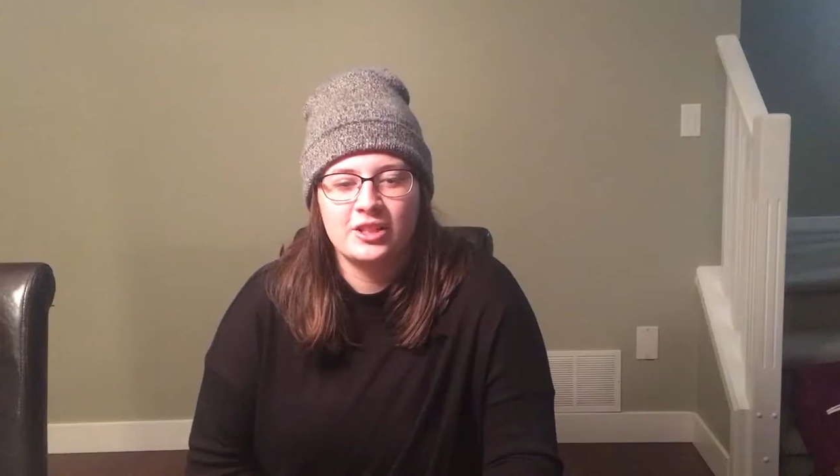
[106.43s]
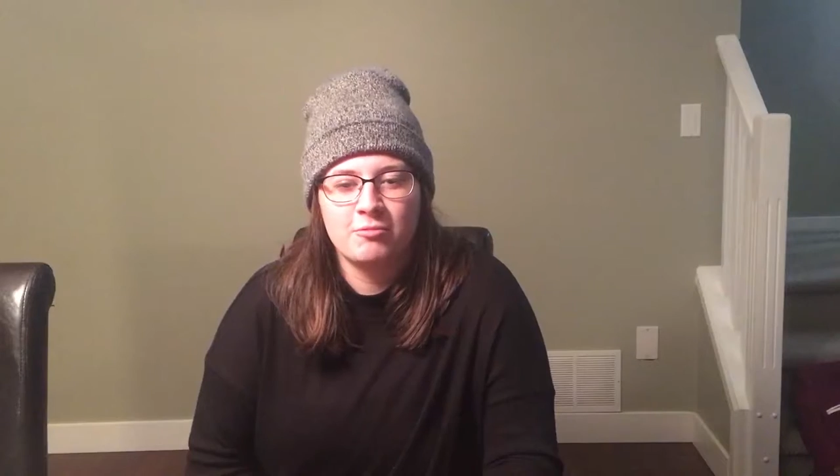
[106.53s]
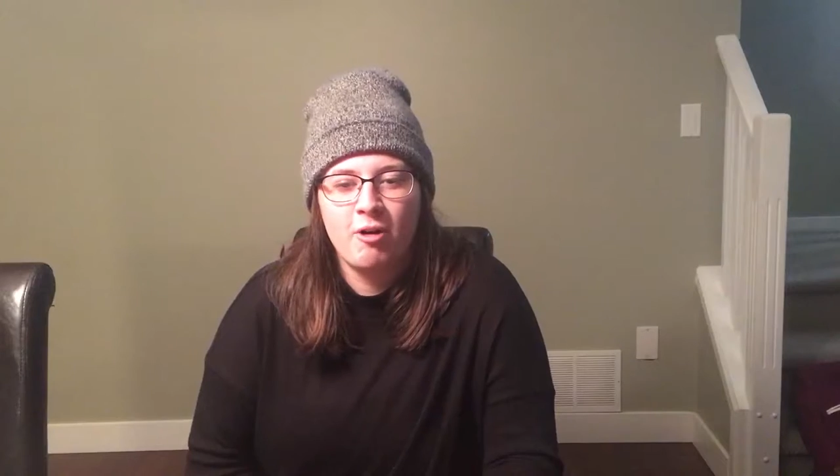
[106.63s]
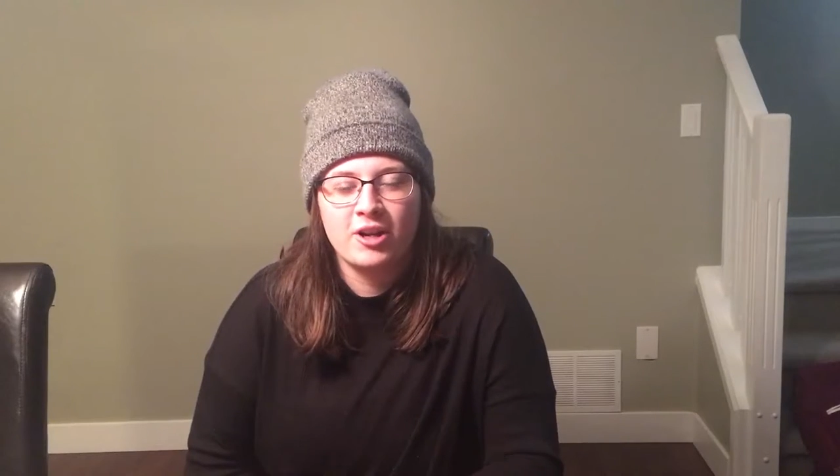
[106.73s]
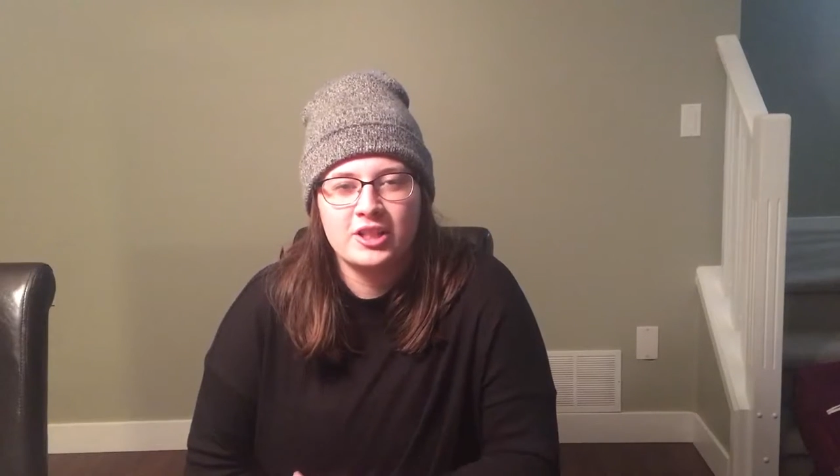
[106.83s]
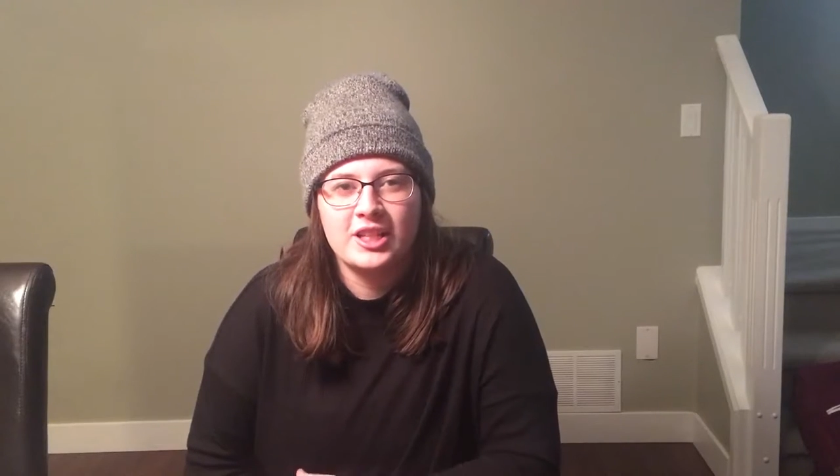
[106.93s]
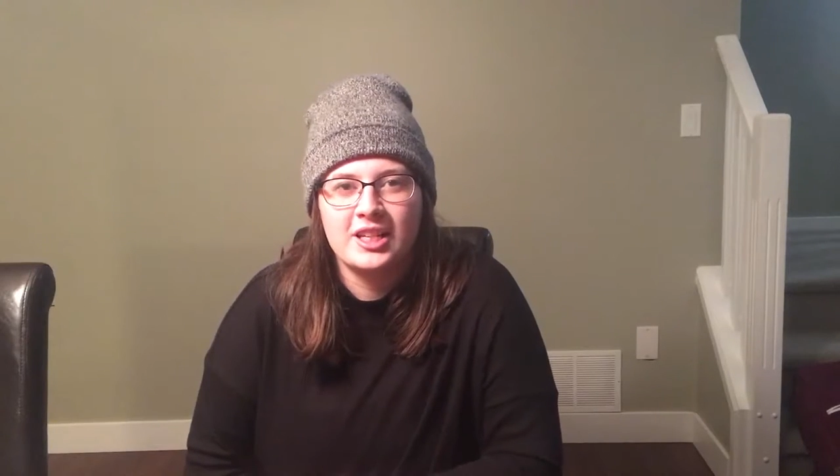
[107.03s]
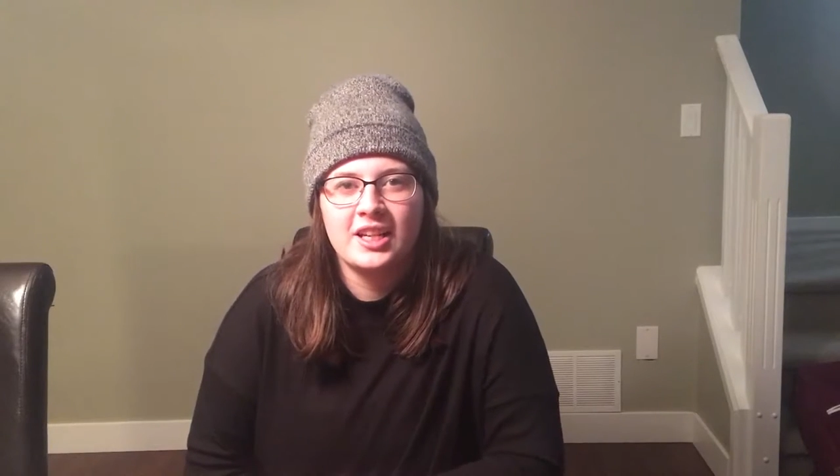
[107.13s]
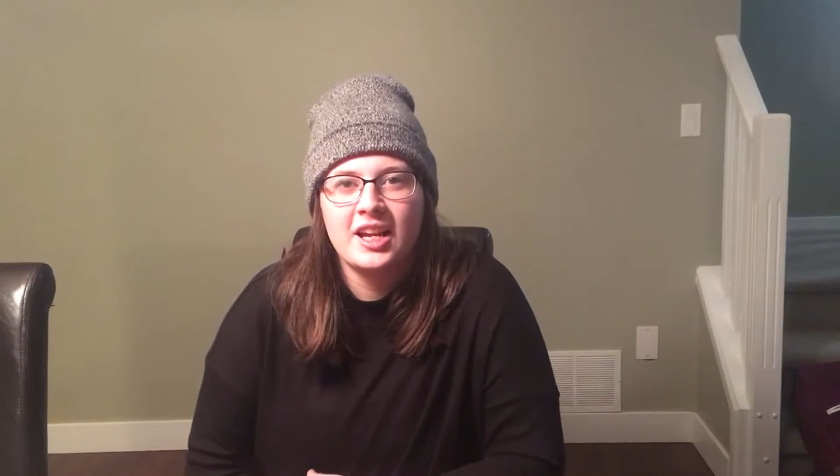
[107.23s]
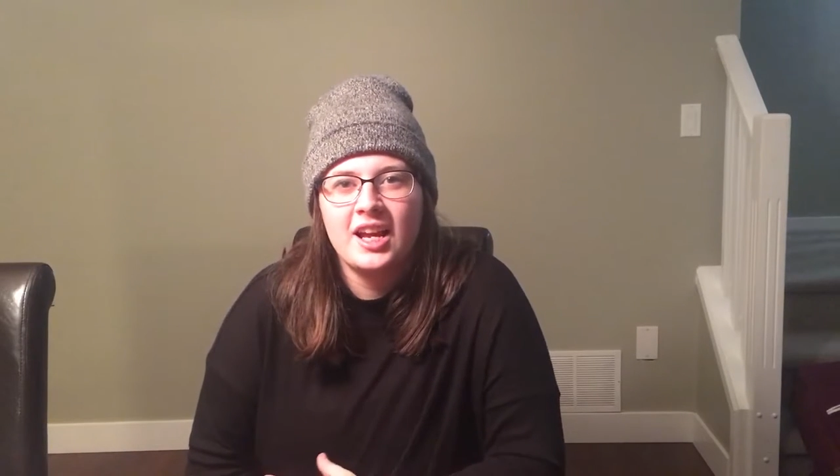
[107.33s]
Just
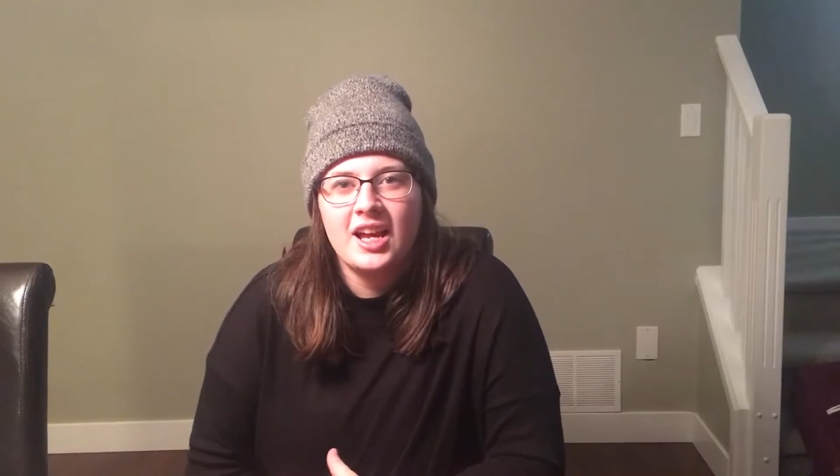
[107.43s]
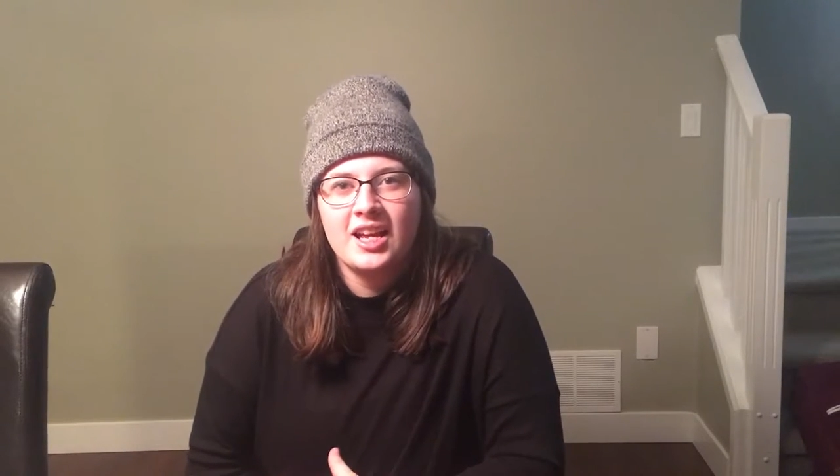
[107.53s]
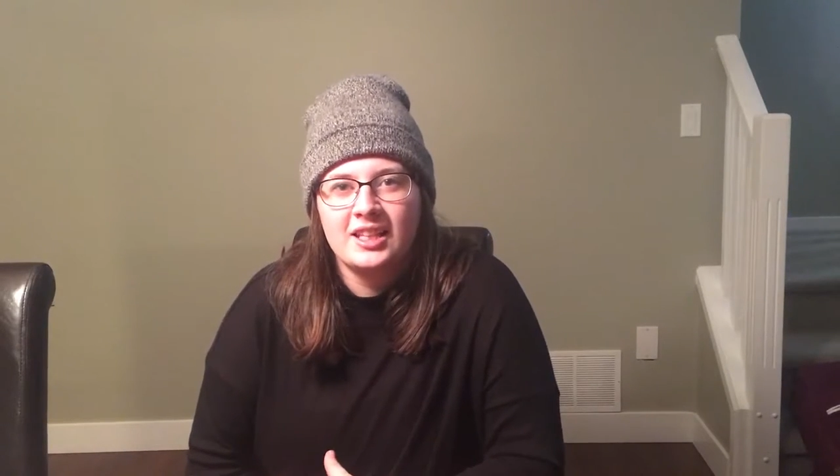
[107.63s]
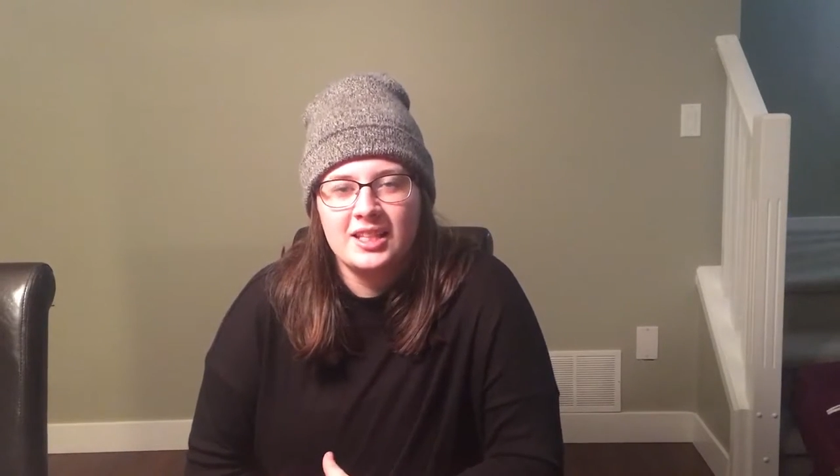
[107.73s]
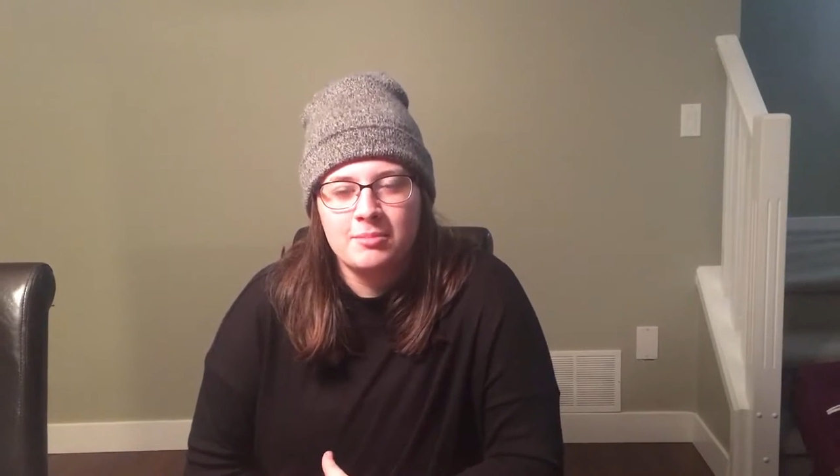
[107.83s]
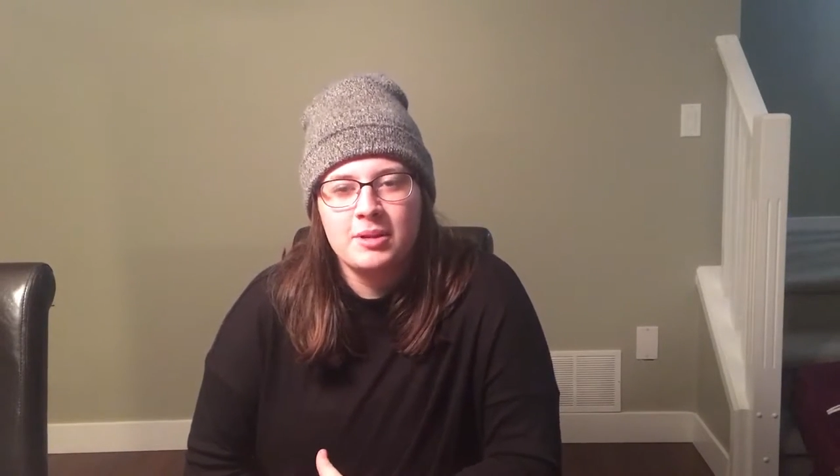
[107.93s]
watching these